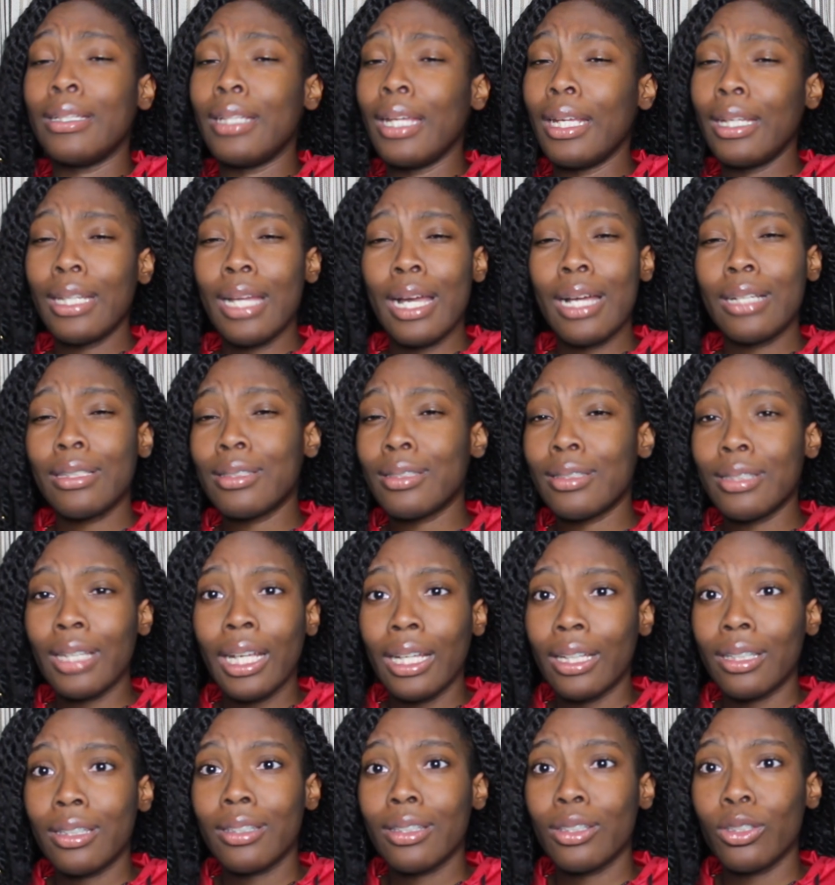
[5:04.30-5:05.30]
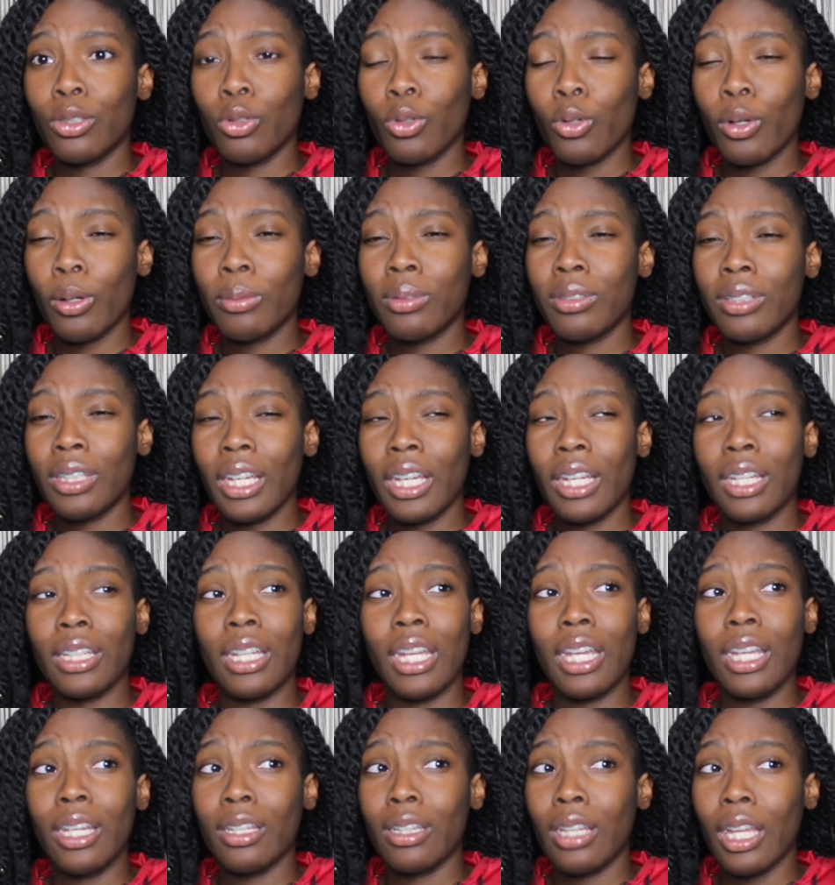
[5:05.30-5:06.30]
they not saints. You know what I'm saying?
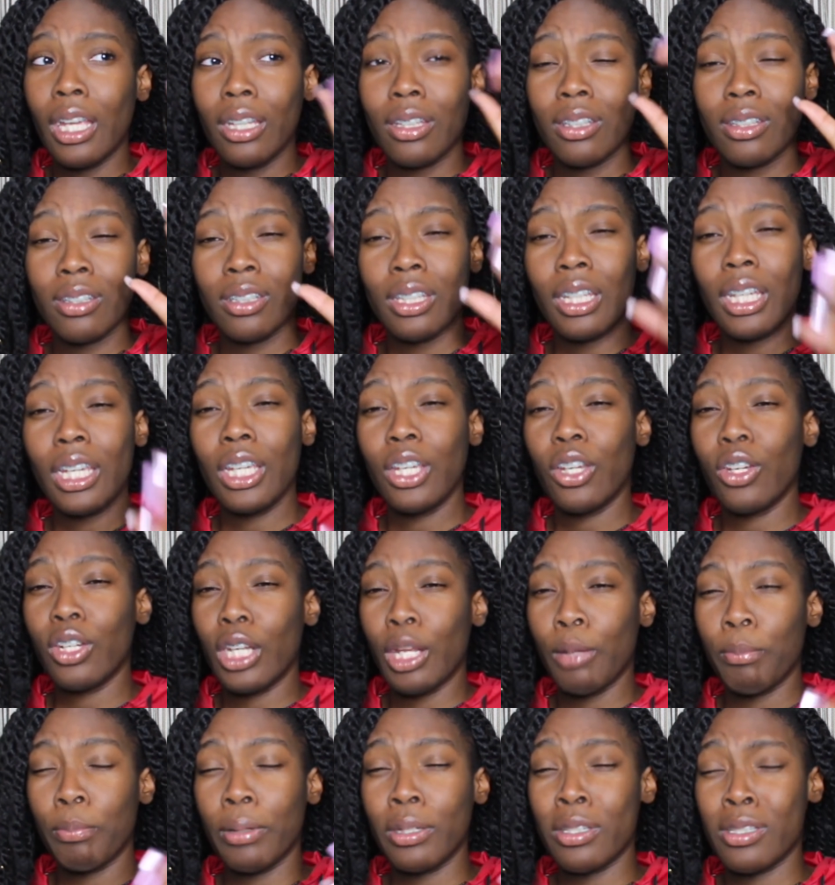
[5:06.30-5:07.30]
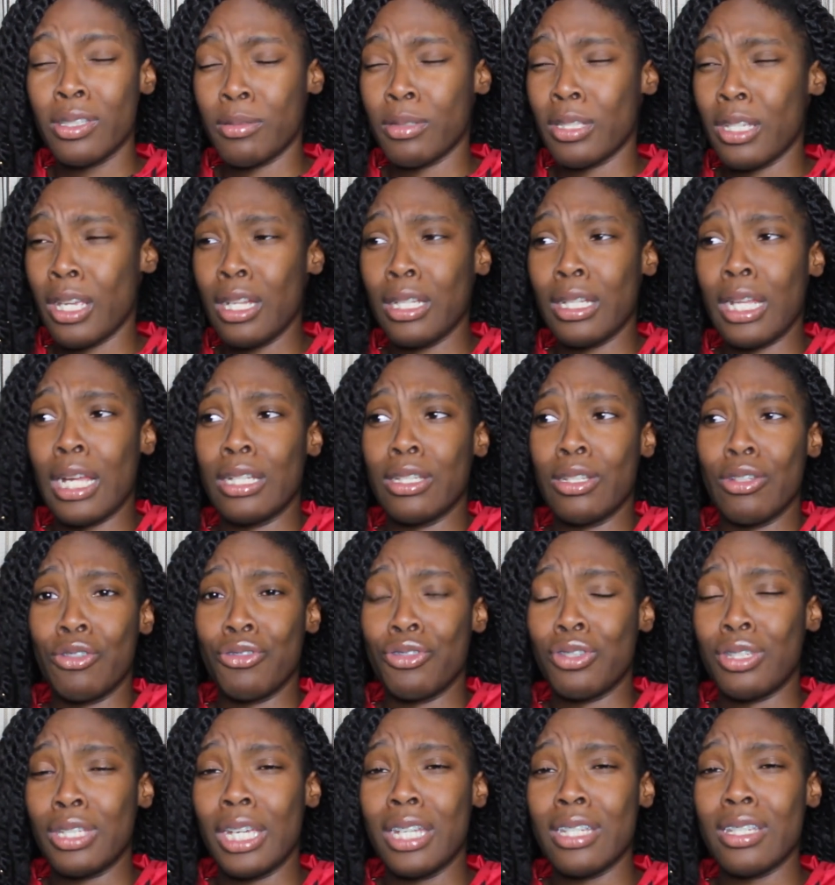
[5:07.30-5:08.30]
They sit here and they pretend like they're
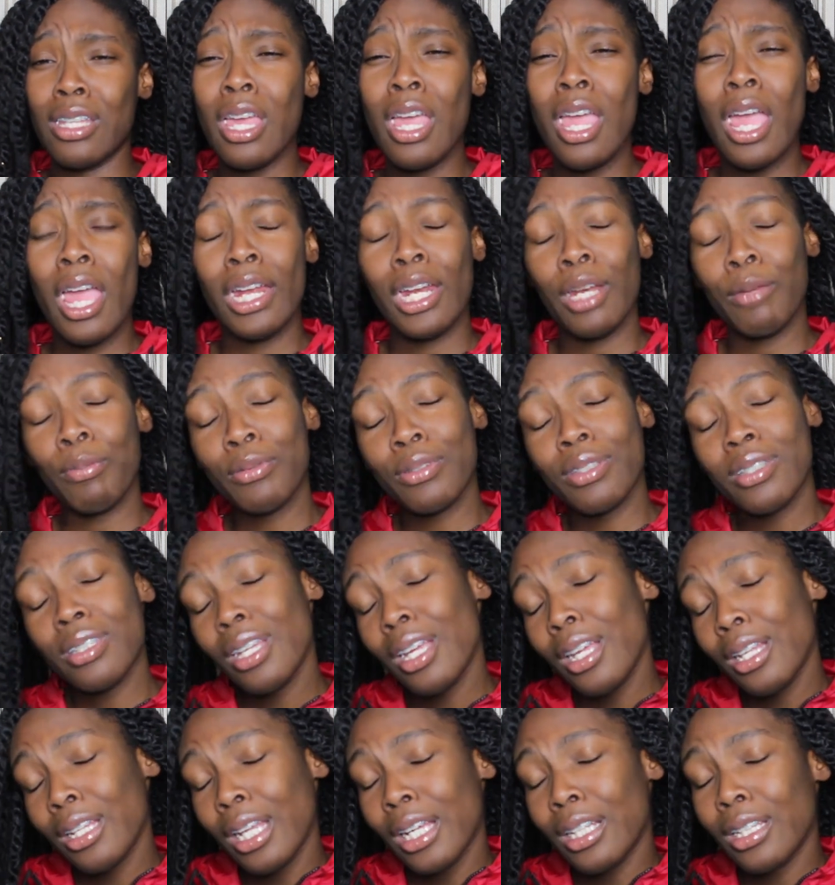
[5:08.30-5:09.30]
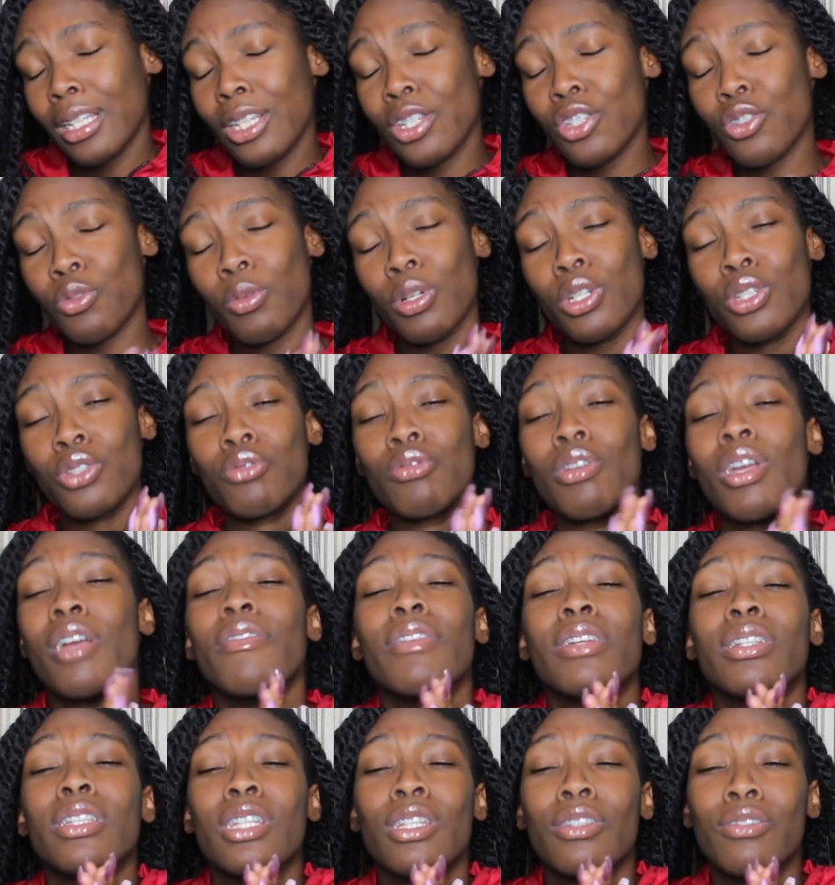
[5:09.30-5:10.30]
saints, and they pretend like they just want to do
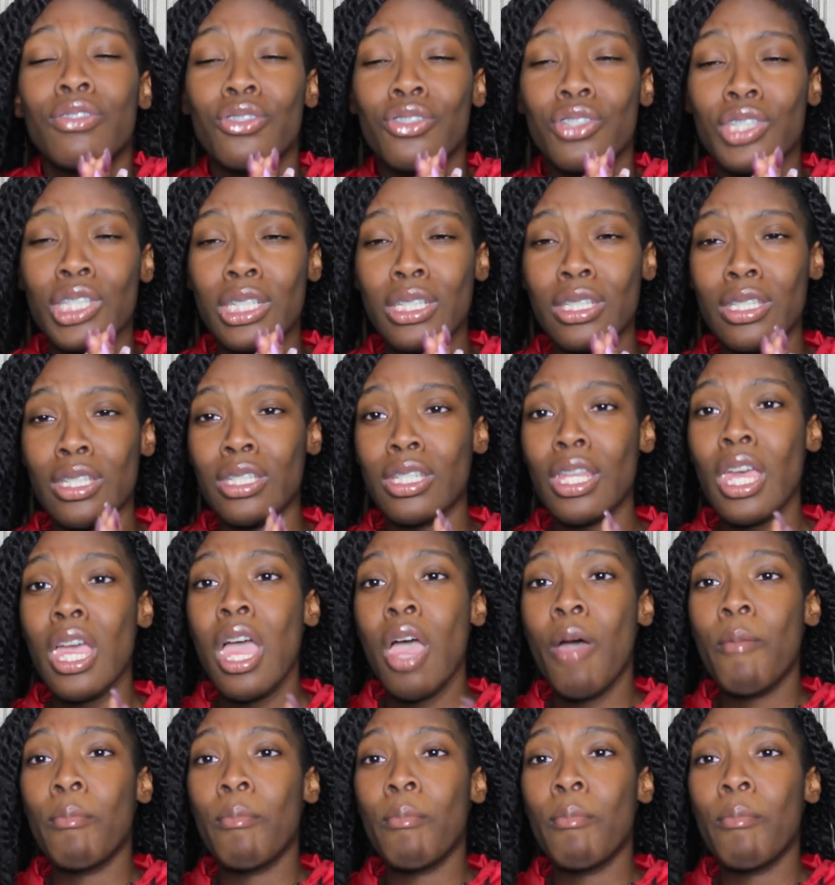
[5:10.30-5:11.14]
everything for Jesus.